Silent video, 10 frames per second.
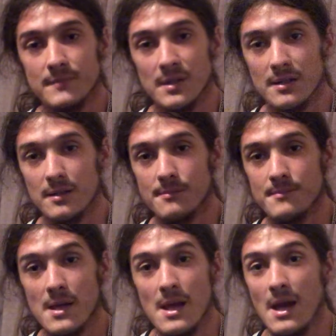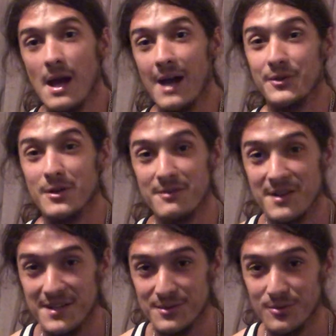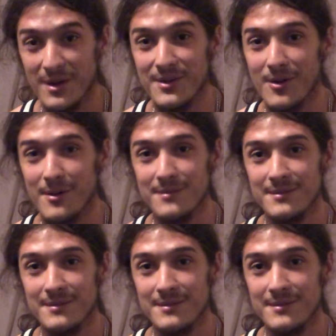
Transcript: I don't have anything to write on.